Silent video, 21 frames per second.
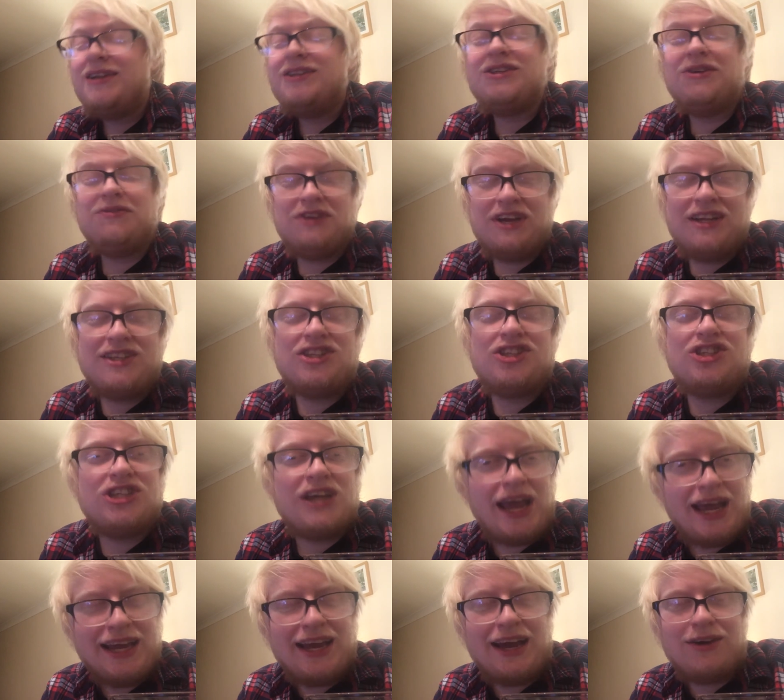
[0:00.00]
Don't forget to
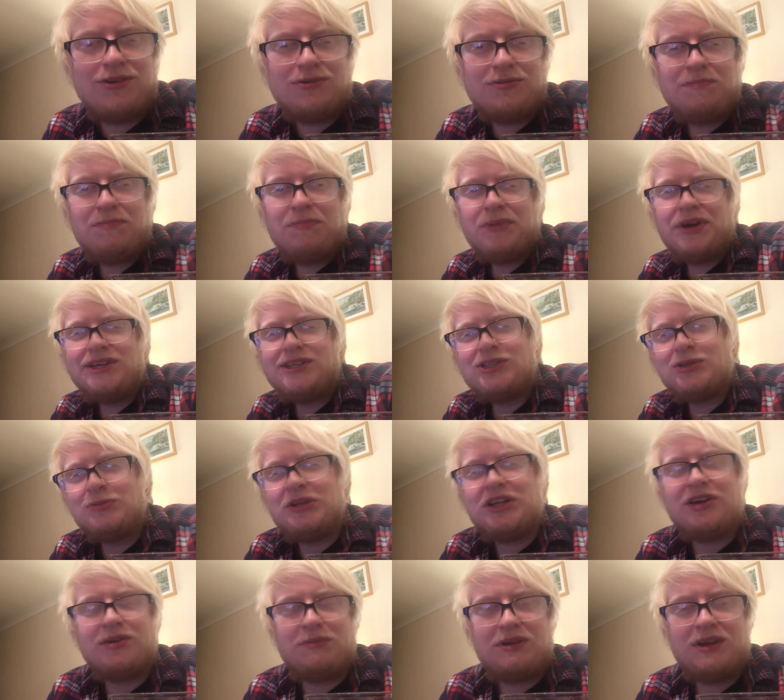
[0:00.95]
check out my
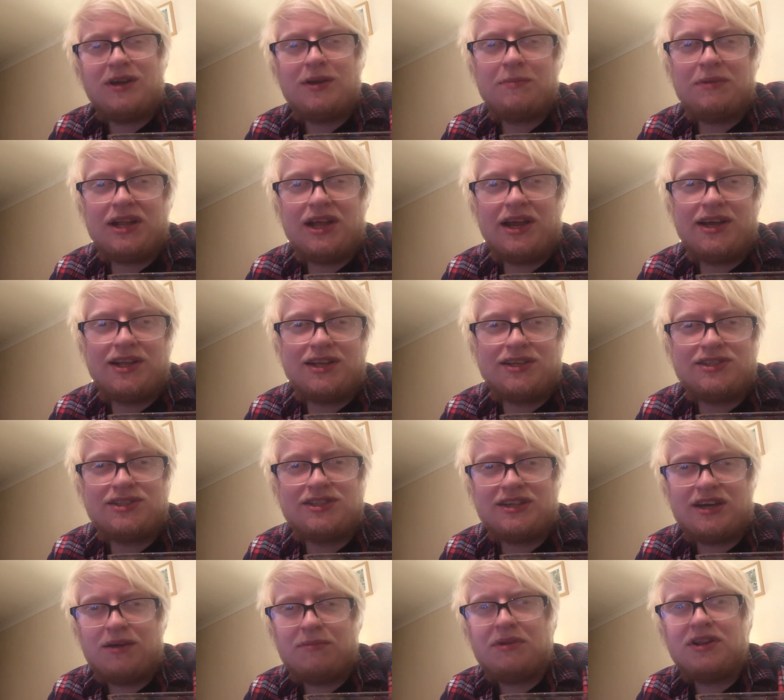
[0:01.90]
double IPA
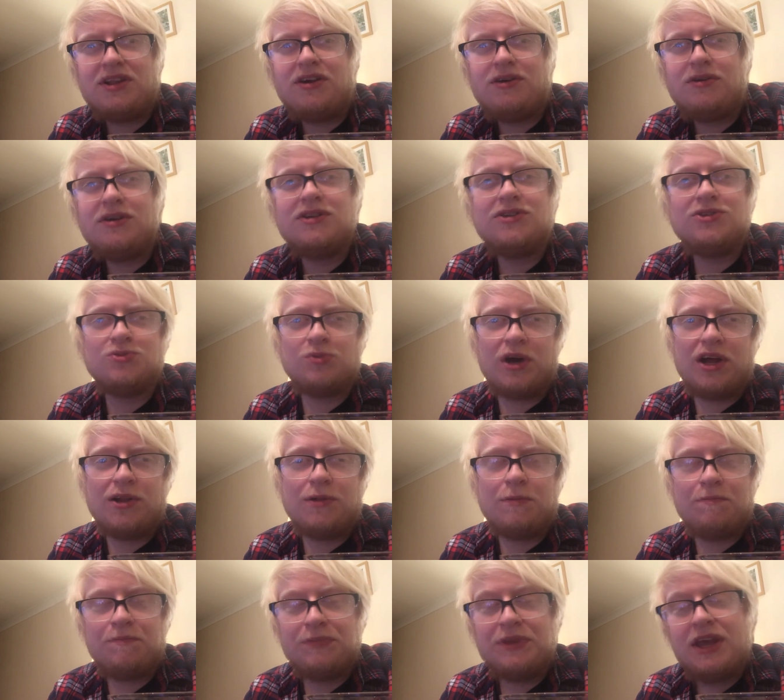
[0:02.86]
playlist down below as
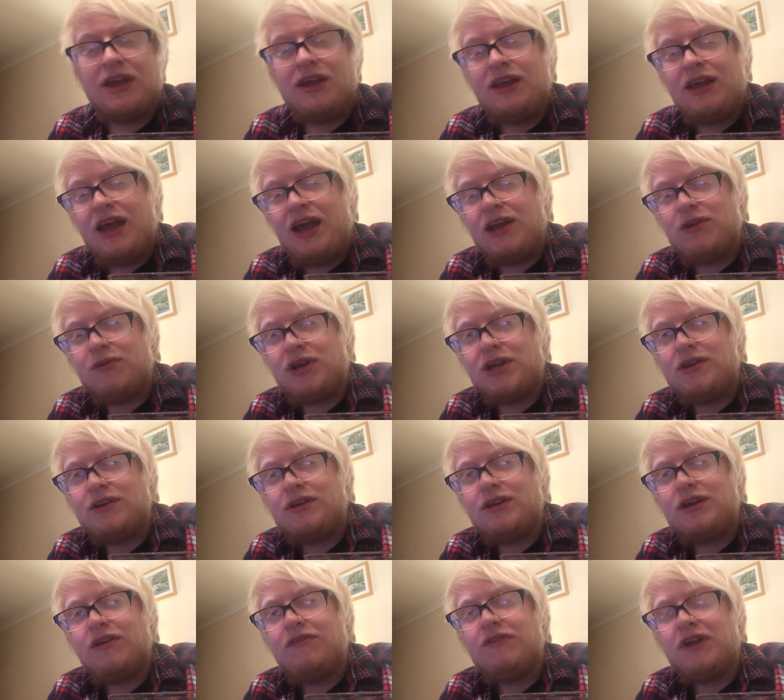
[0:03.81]
well. Anyway.
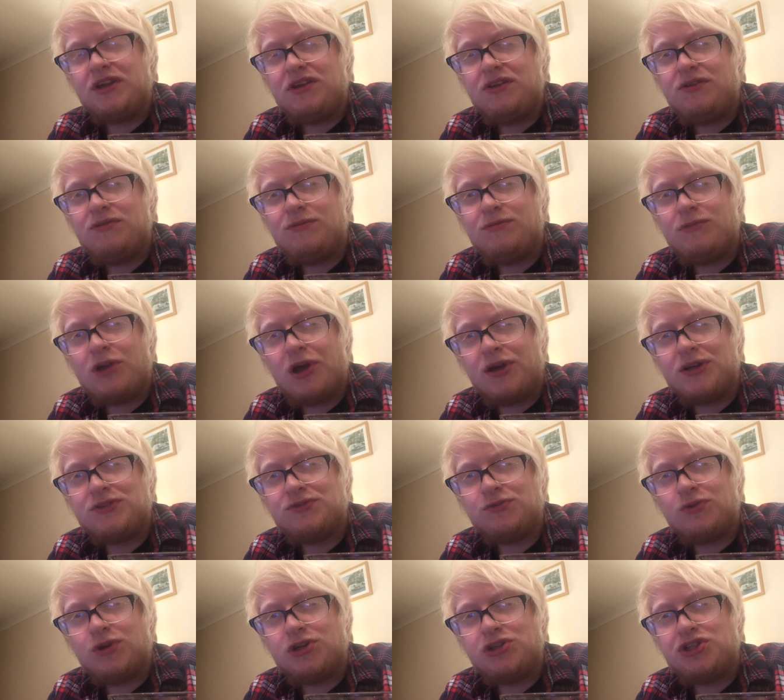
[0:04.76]
Thank you
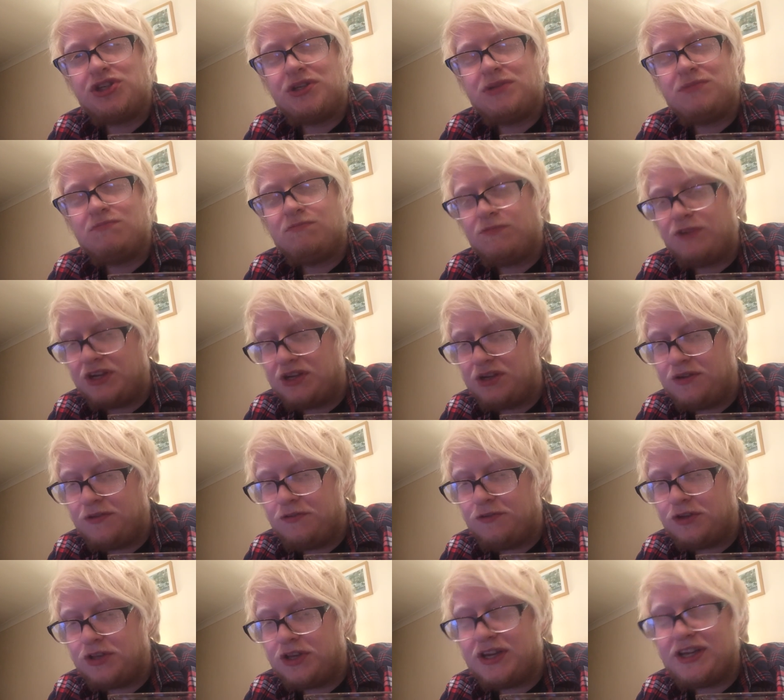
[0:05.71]
guys for watching. Thank you
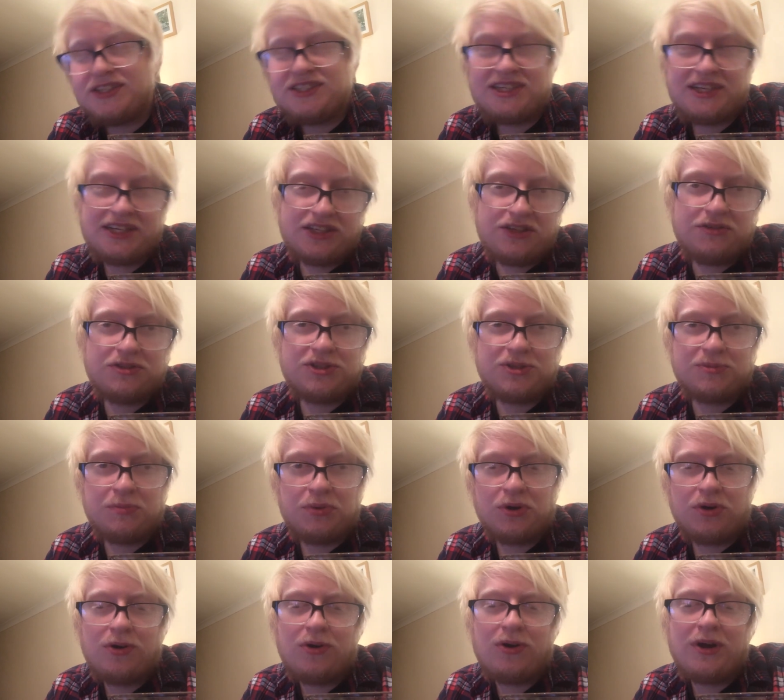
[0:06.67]
for the continued
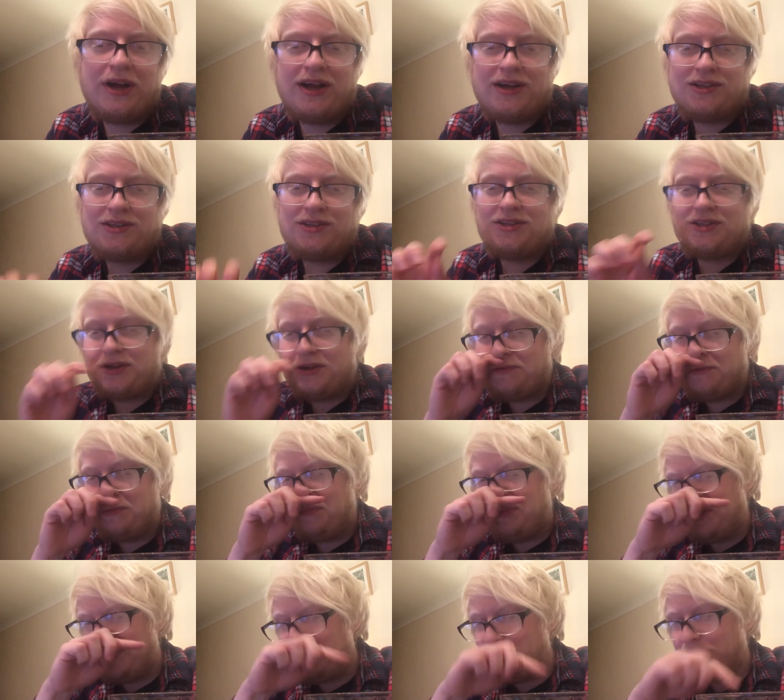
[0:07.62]
support and for
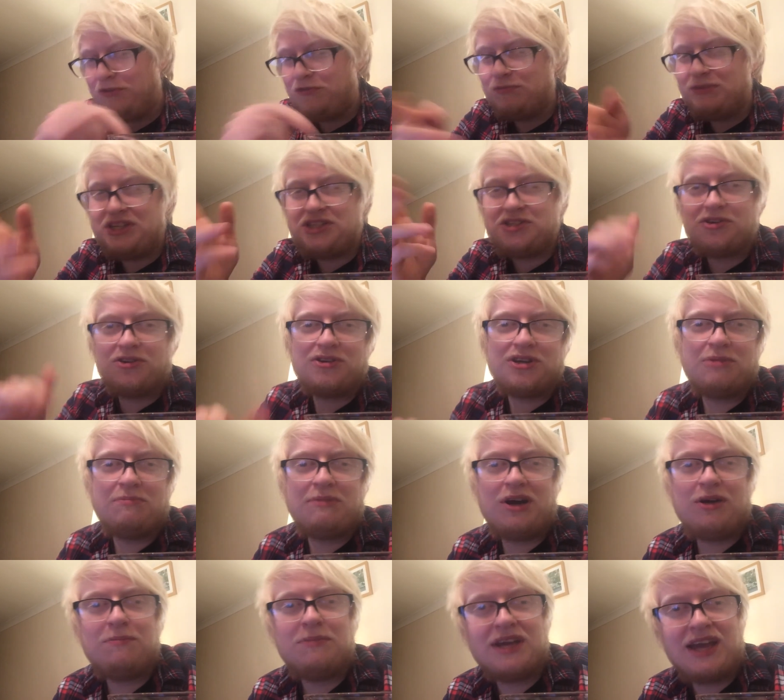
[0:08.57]
putting up with me talking
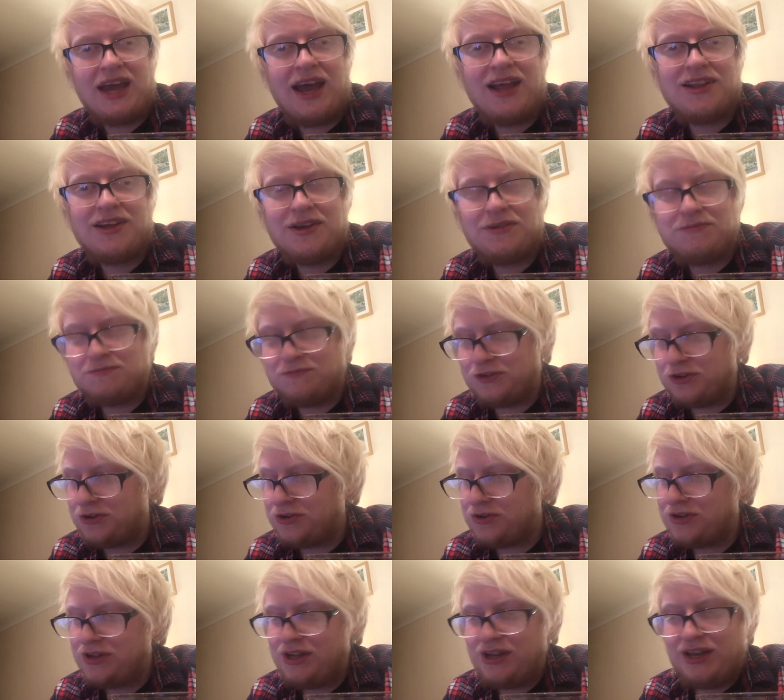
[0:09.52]
about Mikkeller
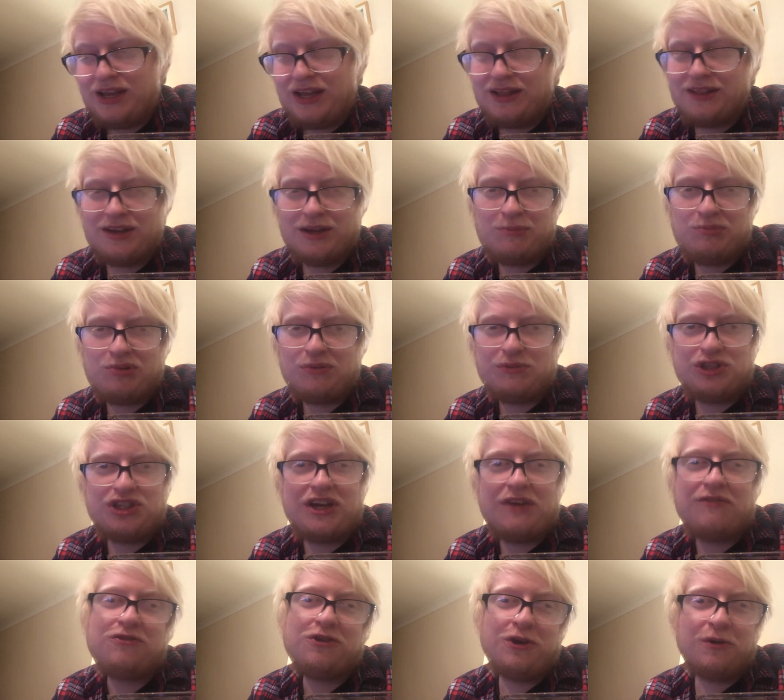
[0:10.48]
for like pretty
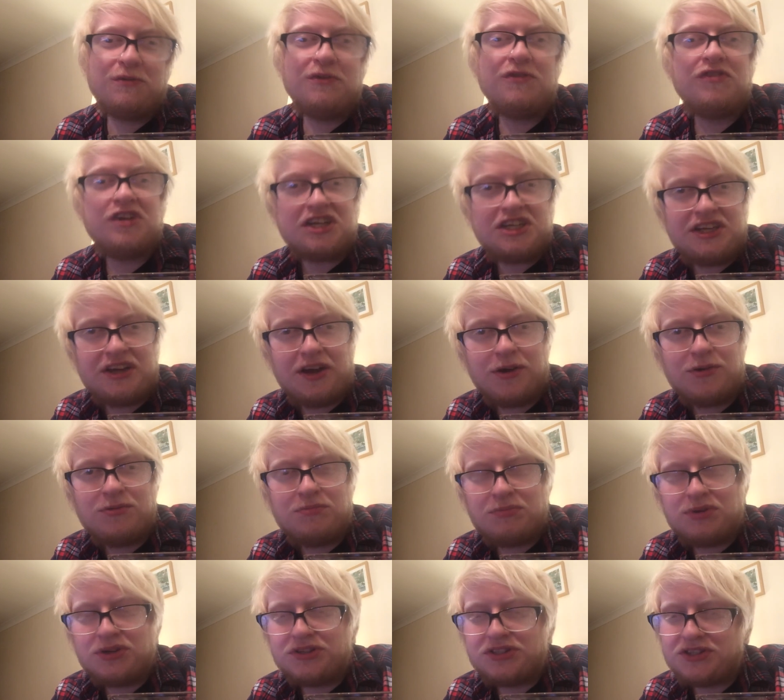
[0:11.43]
much every other video.
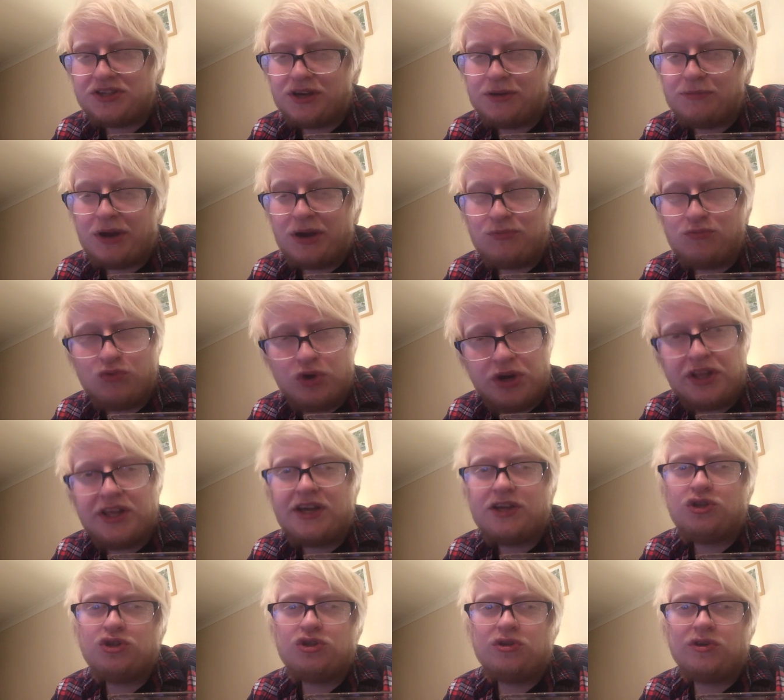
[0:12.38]
But I'm
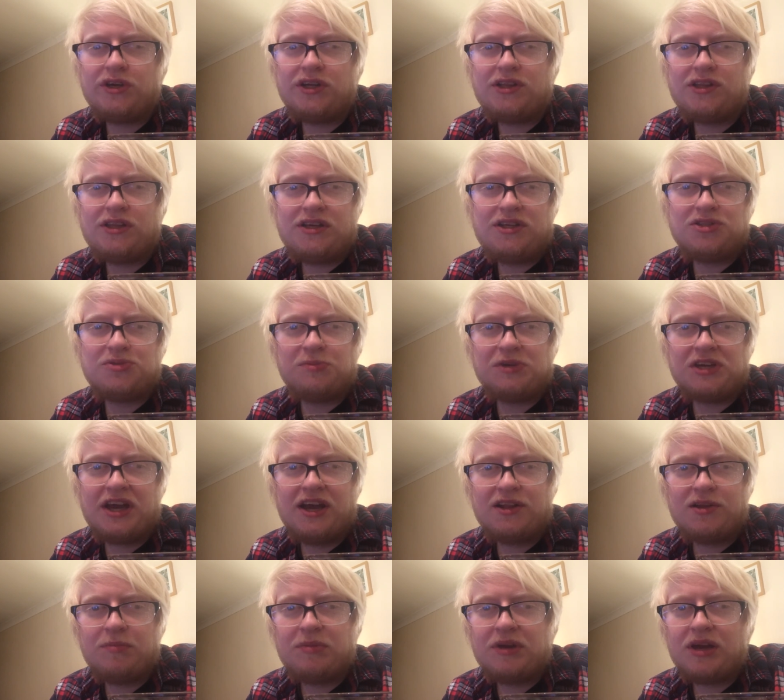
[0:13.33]
really enjoying these
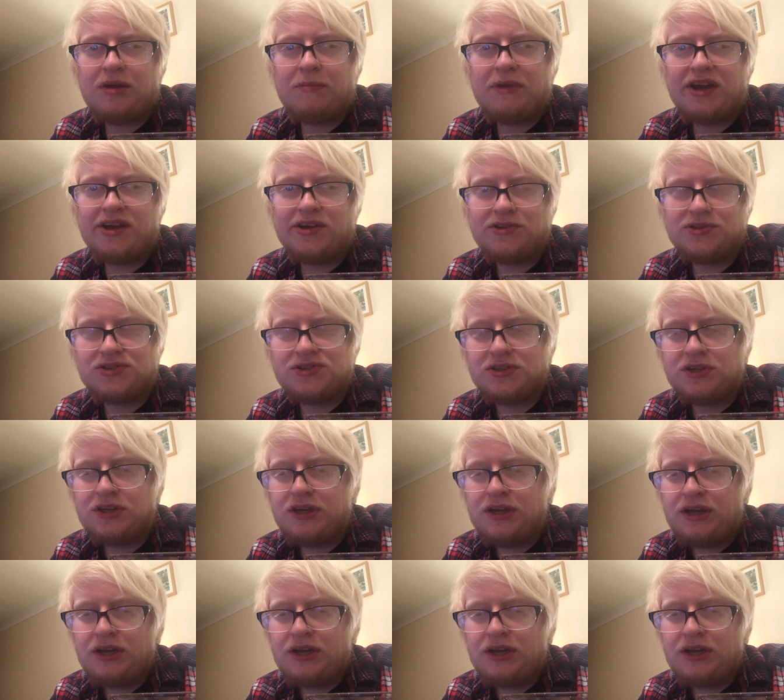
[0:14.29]
Mikkeller beer mails.